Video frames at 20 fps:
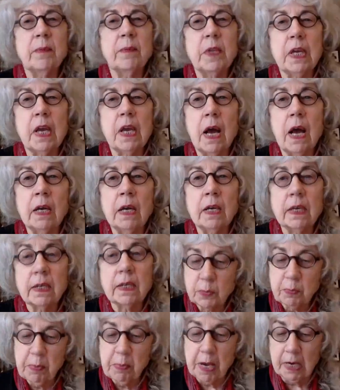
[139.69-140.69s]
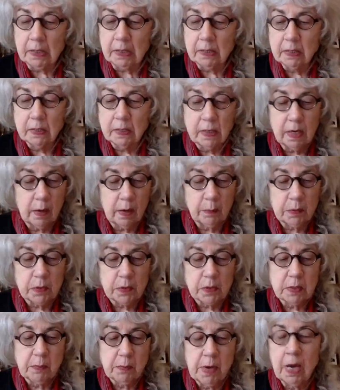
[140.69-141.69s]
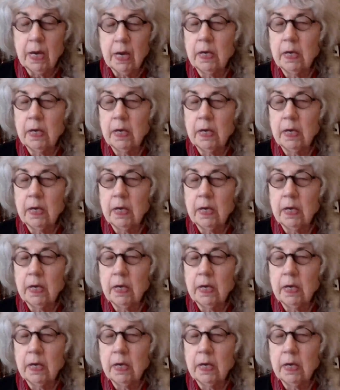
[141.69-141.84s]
something unexpected comes